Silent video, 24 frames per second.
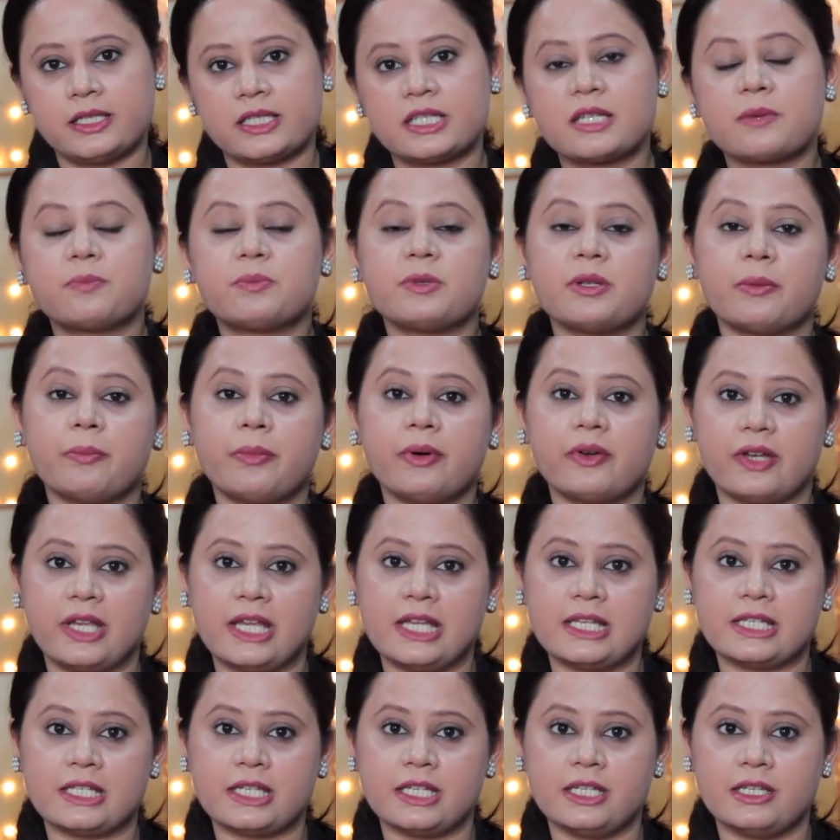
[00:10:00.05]
Tip number
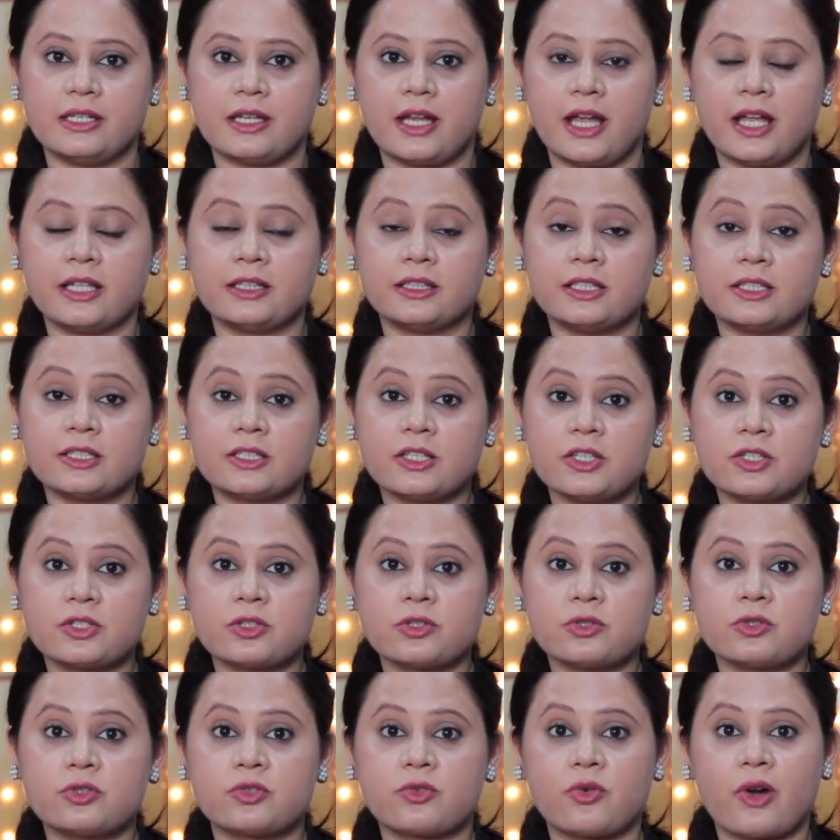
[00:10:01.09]
18, and this is
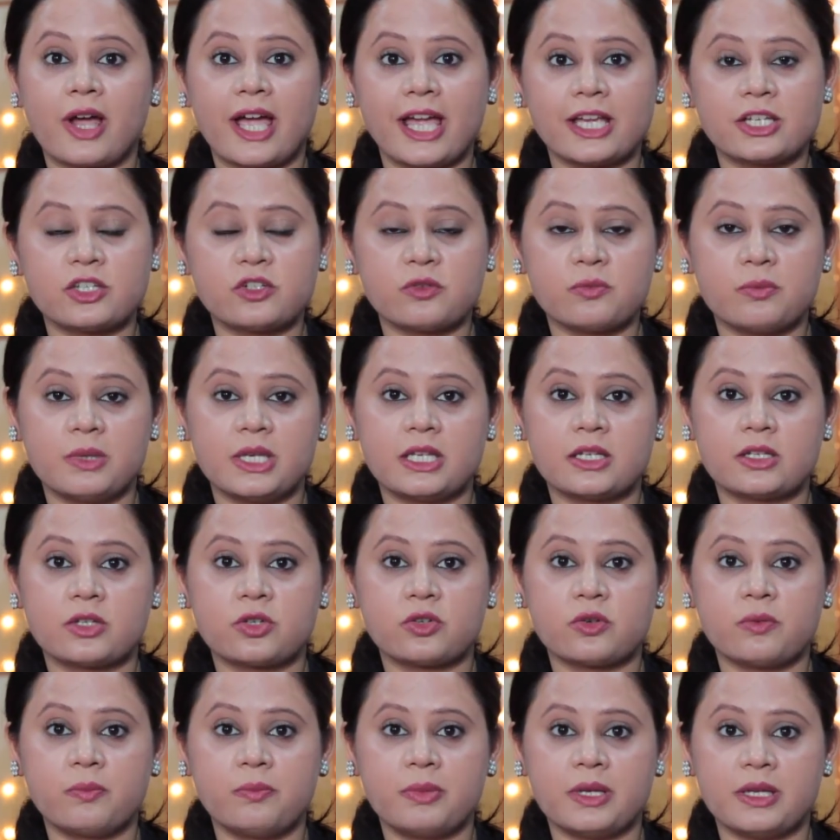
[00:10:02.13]
to try to make
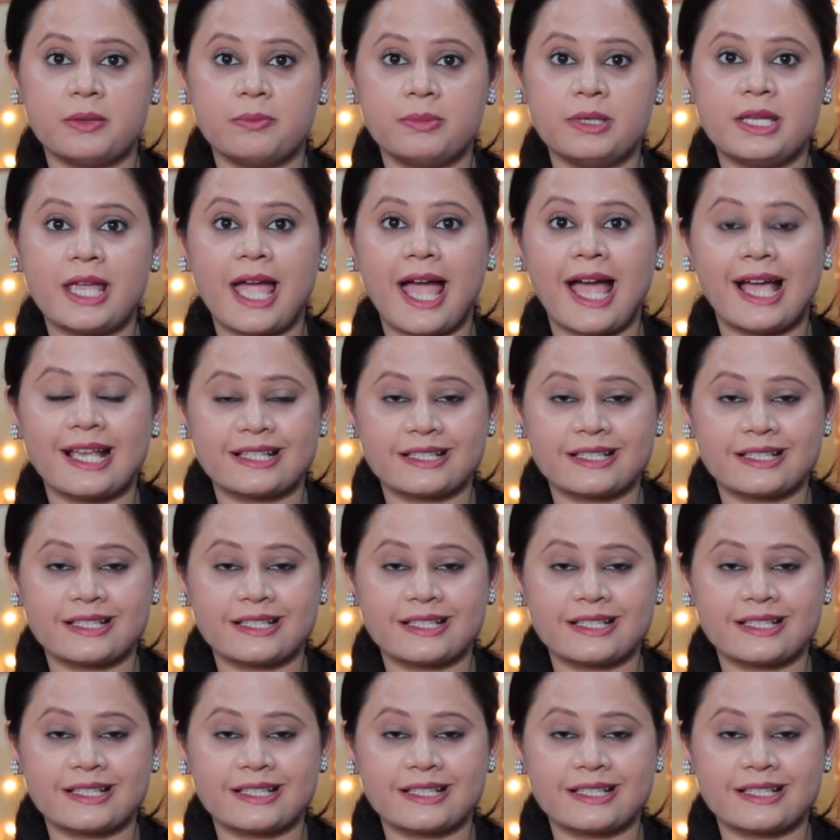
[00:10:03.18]
your baby as